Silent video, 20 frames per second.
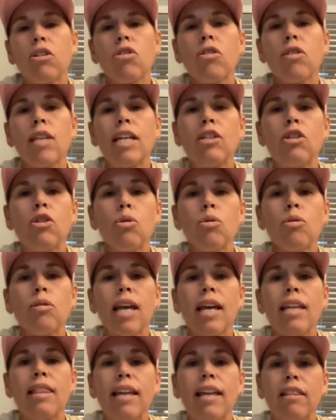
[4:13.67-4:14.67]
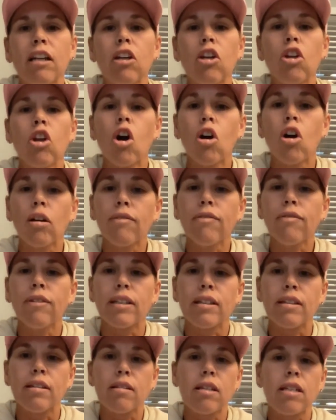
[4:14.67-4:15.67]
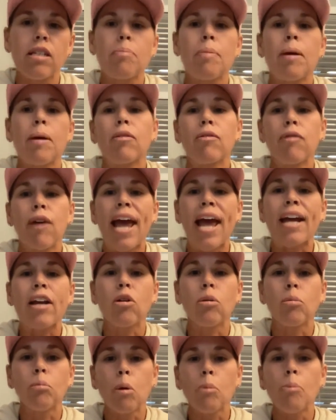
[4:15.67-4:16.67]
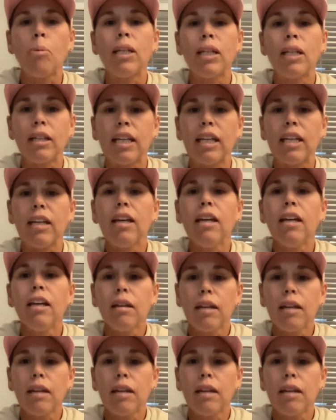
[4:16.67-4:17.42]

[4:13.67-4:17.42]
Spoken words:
So they do say that the long fins is better for ankle mobility